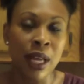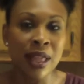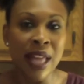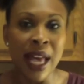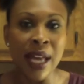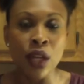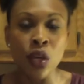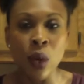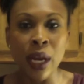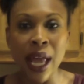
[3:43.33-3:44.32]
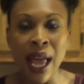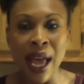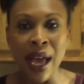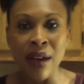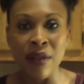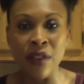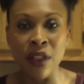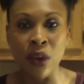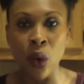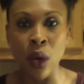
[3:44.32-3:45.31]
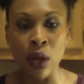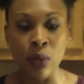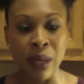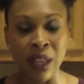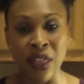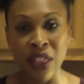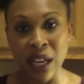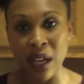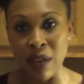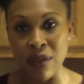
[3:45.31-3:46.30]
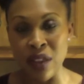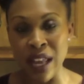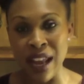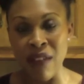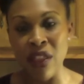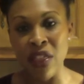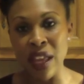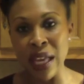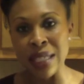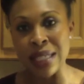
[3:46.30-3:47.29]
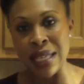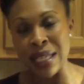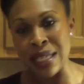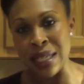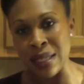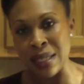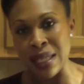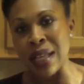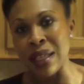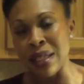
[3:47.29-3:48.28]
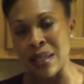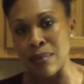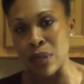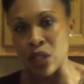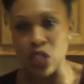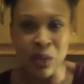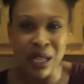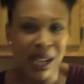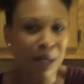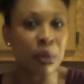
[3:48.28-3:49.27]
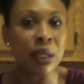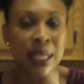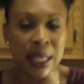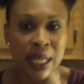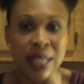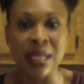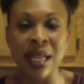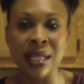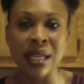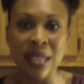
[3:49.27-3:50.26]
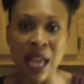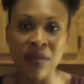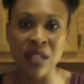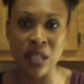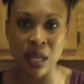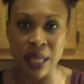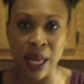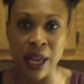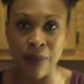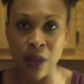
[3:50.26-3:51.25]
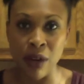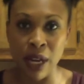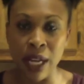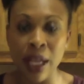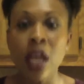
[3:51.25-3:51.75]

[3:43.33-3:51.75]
then you want to have the oil be thick enough so that everything is slightly submerged, but not completely, because it does have to saute, all right?